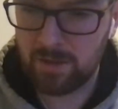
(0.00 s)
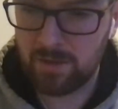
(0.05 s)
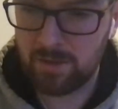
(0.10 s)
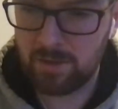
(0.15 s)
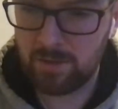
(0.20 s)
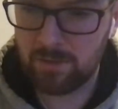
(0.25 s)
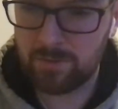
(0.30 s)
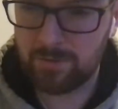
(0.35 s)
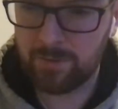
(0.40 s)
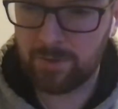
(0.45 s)

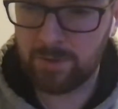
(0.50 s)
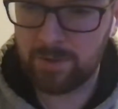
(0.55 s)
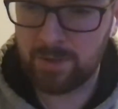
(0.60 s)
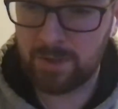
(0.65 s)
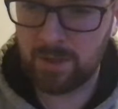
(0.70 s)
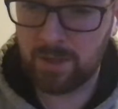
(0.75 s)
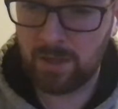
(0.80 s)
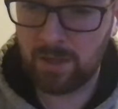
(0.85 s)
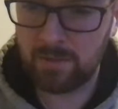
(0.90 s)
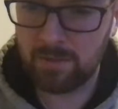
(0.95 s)
Justin,
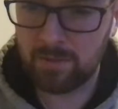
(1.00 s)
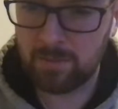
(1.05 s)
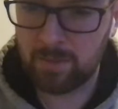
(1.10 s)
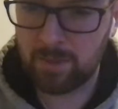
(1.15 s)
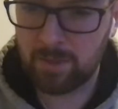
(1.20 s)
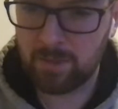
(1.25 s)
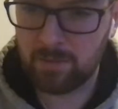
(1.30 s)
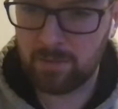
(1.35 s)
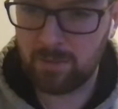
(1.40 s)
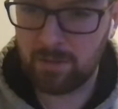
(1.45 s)
those first
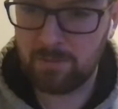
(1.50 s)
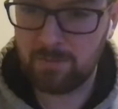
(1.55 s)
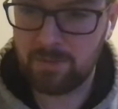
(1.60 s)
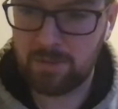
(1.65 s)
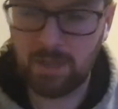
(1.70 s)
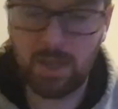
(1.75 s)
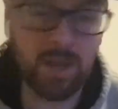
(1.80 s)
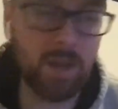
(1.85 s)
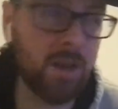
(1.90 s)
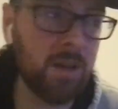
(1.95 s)
8 games are
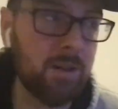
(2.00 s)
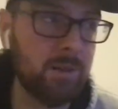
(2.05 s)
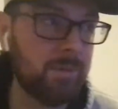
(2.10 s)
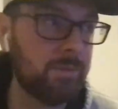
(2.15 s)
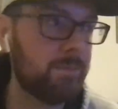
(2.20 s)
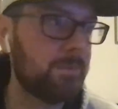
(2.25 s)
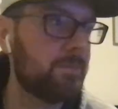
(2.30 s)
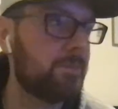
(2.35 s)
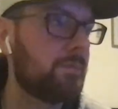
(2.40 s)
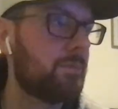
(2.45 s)
pickup games.
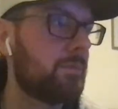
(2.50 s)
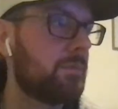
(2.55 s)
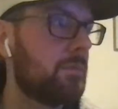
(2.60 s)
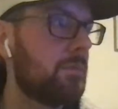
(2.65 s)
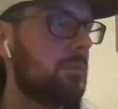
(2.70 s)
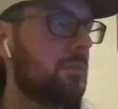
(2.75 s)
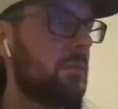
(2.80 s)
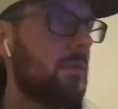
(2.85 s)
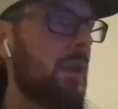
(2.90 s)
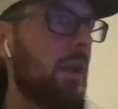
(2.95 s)
Yeah,
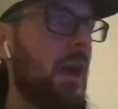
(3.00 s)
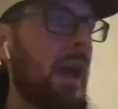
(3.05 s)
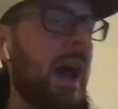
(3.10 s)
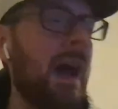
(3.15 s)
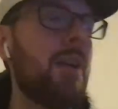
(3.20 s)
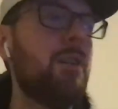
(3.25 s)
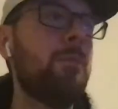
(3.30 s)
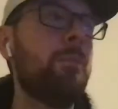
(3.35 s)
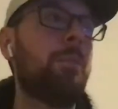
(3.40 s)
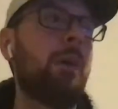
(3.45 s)

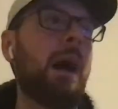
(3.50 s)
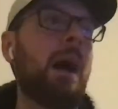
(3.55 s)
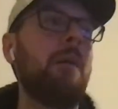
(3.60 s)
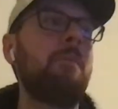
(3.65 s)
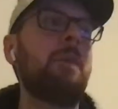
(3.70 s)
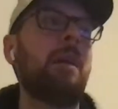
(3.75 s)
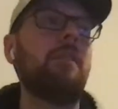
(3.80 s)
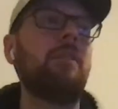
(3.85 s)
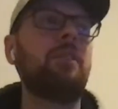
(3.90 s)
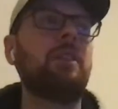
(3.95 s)

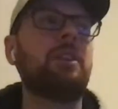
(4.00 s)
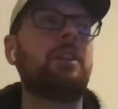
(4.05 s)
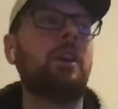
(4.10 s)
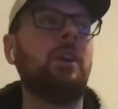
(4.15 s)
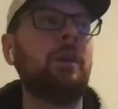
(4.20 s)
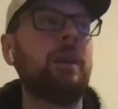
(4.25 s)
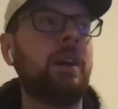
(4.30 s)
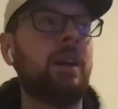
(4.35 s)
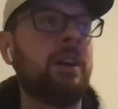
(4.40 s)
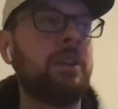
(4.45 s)
I'm
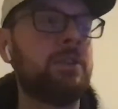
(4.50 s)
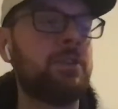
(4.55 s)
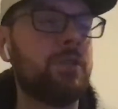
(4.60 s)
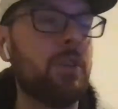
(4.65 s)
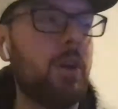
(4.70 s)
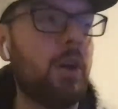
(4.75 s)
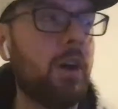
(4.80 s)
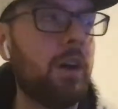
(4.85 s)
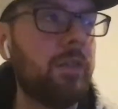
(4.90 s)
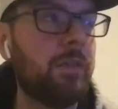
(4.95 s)
not really
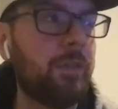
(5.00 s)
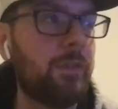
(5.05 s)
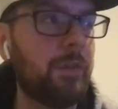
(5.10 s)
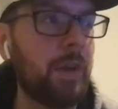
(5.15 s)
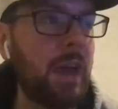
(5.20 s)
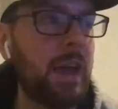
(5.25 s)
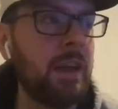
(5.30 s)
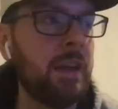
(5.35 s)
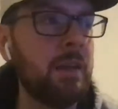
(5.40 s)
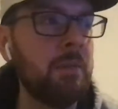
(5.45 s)
going
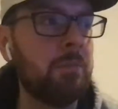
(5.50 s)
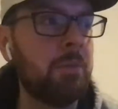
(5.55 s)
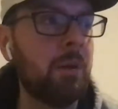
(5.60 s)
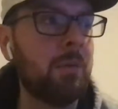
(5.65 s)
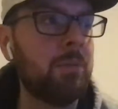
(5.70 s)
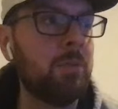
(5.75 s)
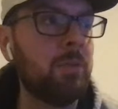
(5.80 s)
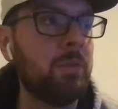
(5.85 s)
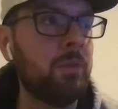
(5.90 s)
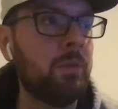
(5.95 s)
off of
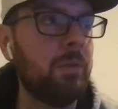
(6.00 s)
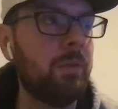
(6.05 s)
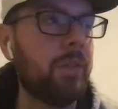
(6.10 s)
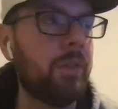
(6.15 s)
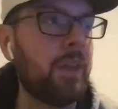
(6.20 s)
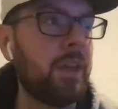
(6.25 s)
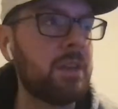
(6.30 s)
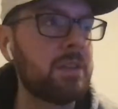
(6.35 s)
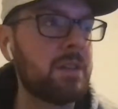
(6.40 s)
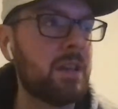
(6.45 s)
any
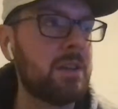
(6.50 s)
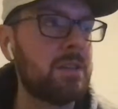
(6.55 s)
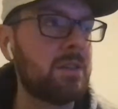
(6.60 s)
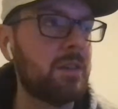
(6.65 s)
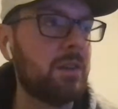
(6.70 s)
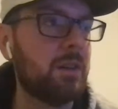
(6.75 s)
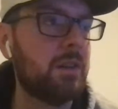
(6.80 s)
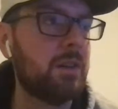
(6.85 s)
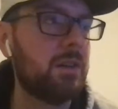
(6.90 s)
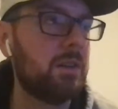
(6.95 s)
bubble
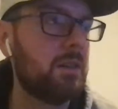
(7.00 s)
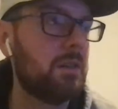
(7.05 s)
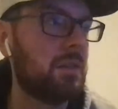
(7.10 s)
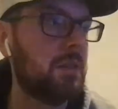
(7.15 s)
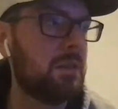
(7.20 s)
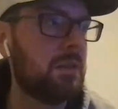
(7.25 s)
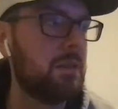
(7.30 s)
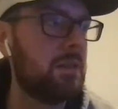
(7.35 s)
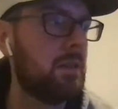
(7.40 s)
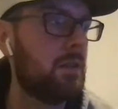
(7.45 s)
things I
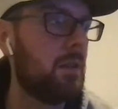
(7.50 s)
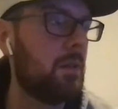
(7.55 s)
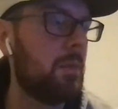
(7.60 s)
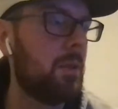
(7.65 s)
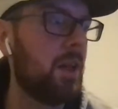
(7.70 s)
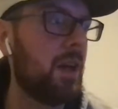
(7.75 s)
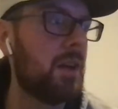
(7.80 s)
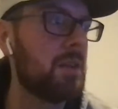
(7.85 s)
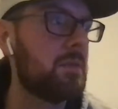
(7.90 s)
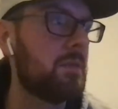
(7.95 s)
saw,
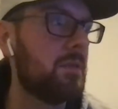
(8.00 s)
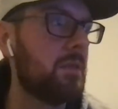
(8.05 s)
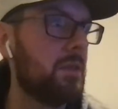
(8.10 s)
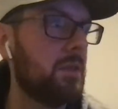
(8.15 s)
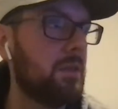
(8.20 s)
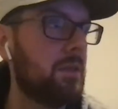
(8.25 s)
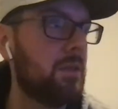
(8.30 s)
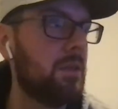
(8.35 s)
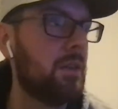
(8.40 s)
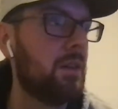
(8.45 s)
to be
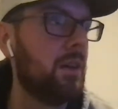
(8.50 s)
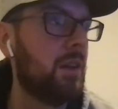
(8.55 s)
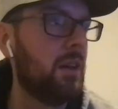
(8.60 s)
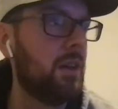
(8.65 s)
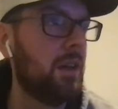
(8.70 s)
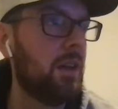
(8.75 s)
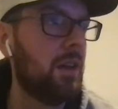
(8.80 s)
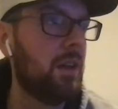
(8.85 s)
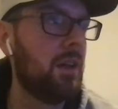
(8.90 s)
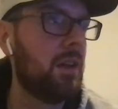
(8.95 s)
honest with you.